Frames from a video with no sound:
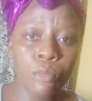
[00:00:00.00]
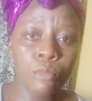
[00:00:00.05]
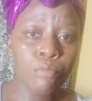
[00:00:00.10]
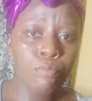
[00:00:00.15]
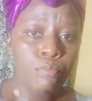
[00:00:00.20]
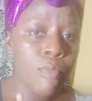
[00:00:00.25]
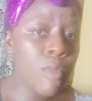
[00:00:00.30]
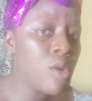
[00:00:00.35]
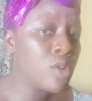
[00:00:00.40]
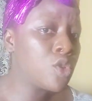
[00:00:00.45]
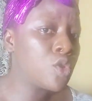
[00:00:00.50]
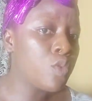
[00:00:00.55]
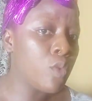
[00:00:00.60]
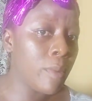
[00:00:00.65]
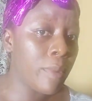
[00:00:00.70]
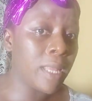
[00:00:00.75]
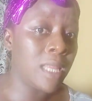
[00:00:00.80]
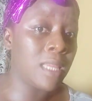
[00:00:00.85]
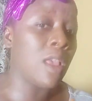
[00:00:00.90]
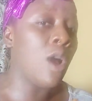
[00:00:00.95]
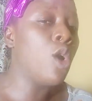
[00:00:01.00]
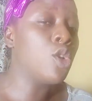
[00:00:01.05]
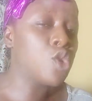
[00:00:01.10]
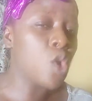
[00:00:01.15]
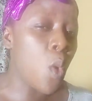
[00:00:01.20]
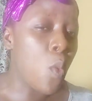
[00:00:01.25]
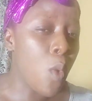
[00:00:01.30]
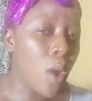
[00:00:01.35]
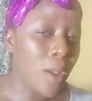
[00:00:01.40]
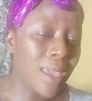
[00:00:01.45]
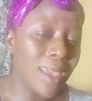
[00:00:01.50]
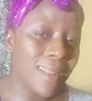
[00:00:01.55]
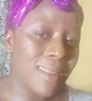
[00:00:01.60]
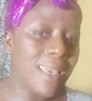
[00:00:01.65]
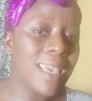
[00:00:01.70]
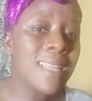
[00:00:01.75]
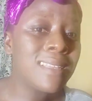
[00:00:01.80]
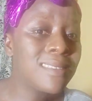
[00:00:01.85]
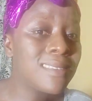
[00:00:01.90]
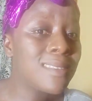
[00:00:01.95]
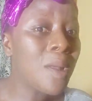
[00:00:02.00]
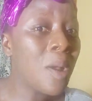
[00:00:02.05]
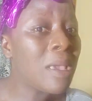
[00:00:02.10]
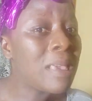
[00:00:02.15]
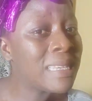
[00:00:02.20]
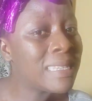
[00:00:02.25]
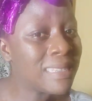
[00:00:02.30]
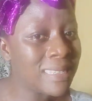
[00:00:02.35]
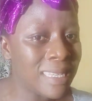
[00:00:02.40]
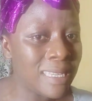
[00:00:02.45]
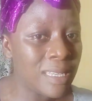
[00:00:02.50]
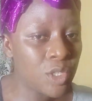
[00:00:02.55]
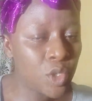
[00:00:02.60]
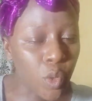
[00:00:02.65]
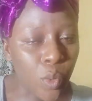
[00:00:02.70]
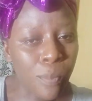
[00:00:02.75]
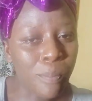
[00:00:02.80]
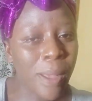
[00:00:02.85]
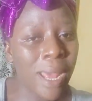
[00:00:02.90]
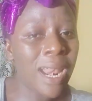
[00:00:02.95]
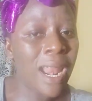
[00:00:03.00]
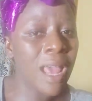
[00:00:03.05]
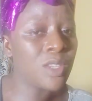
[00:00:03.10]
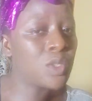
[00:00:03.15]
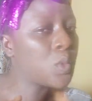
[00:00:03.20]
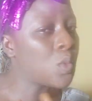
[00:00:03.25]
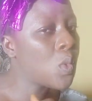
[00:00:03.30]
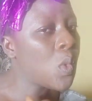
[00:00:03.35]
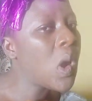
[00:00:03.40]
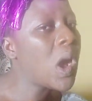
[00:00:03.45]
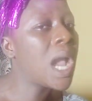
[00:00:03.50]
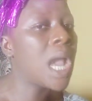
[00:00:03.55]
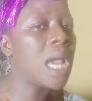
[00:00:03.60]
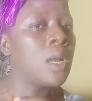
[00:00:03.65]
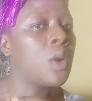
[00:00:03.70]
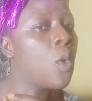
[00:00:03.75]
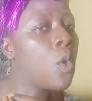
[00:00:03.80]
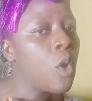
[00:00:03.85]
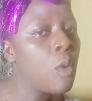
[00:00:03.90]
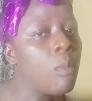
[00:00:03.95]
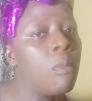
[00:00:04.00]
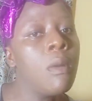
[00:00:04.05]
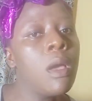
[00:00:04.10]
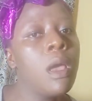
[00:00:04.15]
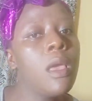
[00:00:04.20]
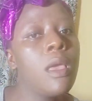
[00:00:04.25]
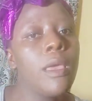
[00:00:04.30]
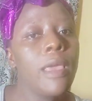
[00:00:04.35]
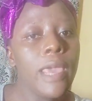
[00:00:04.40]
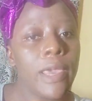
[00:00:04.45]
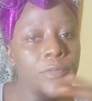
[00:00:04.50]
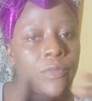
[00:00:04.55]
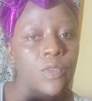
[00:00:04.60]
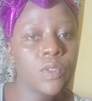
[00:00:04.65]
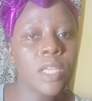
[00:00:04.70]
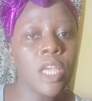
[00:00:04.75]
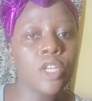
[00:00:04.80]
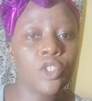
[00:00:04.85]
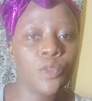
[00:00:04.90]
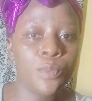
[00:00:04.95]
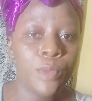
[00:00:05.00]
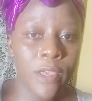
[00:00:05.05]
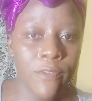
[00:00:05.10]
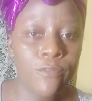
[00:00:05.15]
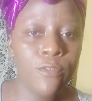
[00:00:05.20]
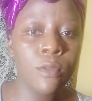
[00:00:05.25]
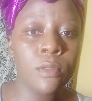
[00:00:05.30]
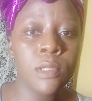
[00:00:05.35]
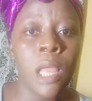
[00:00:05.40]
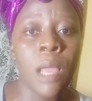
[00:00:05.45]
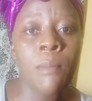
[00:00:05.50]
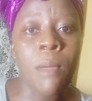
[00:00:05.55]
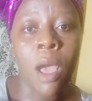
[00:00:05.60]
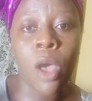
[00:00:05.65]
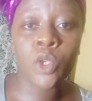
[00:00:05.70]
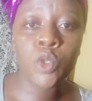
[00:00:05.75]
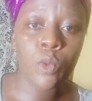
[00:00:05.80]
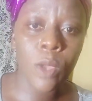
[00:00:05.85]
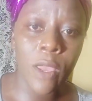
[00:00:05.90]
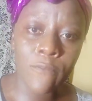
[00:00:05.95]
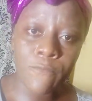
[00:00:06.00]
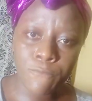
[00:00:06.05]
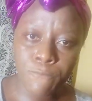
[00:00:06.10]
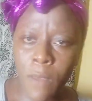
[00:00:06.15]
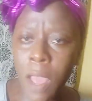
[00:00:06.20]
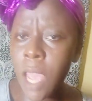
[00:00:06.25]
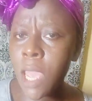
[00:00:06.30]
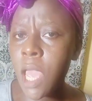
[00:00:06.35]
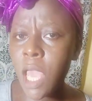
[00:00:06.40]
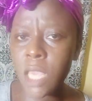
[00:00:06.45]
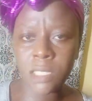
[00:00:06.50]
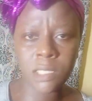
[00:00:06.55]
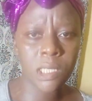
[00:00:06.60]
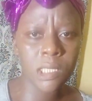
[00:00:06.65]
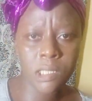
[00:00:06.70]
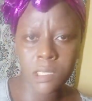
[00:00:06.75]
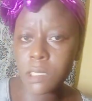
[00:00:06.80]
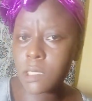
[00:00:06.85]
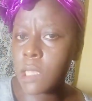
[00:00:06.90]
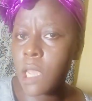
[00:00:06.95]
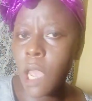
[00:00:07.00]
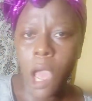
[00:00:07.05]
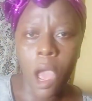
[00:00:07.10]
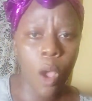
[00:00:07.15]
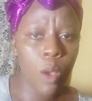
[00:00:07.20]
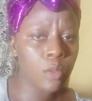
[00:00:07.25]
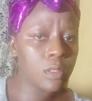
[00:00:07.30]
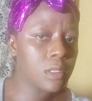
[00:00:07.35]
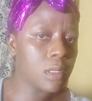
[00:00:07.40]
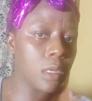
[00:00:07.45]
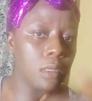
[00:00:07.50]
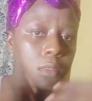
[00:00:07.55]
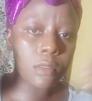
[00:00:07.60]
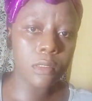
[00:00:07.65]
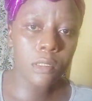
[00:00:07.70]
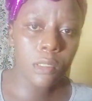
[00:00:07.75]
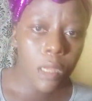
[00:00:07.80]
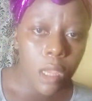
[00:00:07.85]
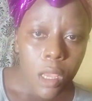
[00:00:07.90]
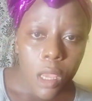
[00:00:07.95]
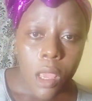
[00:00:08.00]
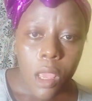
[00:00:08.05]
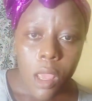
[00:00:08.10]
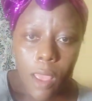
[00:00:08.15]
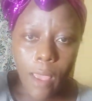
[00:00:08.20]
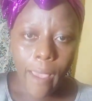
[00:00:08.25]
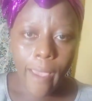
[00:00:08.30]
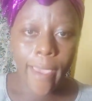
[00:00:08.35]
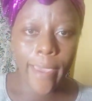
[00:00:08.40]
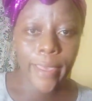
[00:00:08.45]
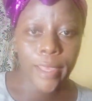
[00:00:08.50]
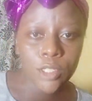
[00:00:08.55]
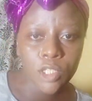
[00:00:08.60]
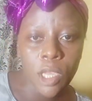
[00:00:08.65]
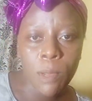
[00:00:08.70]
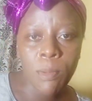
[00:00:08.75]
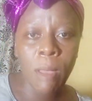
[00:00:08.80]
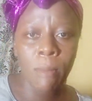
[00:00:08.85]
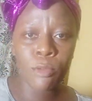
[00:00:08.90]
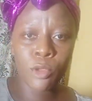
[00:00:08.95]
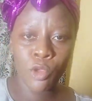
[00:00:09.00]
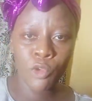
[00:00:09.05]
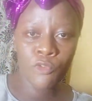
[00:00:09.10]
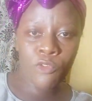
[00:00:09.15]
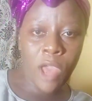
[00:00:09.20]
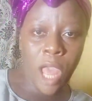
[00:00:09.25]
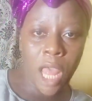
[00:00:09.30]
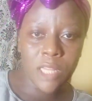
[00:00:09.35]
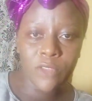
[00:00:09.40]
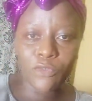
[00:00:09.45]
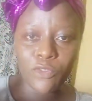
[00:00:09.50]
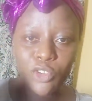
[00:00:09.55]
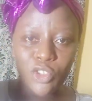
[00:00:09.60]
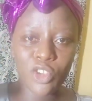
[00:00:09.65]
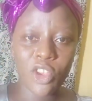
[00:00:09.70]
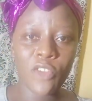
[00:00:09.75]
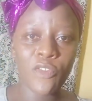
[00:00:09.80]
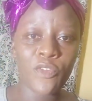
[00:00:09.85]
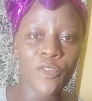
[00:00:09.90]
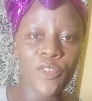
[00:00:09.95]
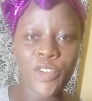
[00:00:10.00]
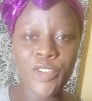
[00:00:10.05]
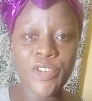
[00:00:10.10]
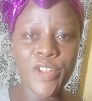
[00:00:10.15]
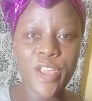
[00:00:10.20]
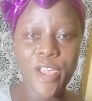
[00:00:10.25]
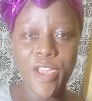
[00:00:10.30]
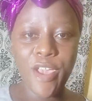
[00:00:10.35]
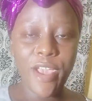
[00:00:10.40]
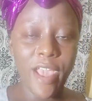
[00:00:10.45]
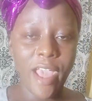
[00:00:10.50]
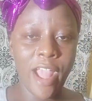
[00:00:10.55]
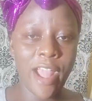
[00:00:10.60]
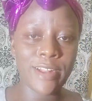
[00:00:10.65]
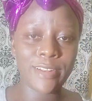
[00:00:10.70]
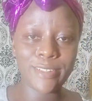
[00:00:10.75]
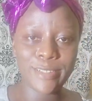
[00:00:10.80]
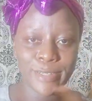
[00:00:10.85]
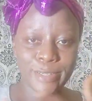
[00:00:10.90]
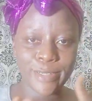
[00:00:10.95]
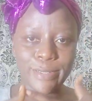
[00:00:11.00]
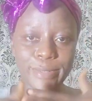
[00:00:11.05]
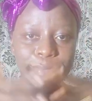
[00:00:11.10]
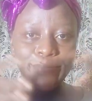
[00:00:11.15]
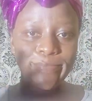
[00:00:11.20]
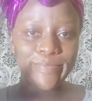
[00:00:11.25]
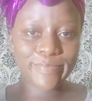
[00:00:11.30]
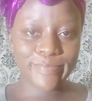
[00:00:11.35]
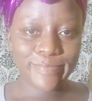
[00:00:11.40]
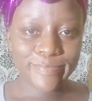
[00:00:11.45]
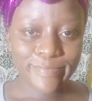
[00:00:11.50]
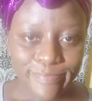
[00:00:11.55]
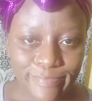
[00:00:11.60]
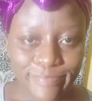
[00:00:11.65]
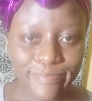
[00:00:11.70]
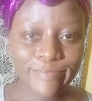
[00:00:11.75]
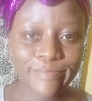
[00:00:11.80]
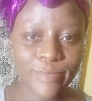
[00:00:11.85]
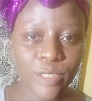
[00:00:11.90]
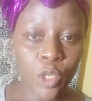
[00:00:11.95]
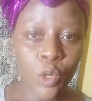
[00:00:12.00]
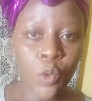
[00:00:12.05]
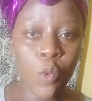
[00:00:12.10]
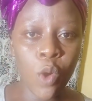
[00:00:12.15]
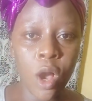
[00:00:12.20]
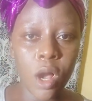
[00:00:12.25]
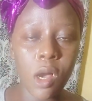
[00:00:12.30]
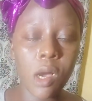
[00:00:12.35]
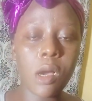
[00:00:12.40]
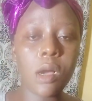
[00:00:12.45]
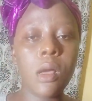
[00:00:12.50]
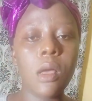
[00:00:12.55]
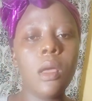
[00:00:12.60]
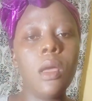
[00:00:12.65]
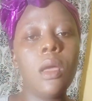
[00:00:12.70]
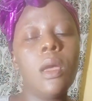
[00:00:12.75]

Most women that are also working, it's not easy to balance work and home. If you say I should be a full-time housewife, fine, I sit in the house and I enjoy barbecue catfish every day and you work.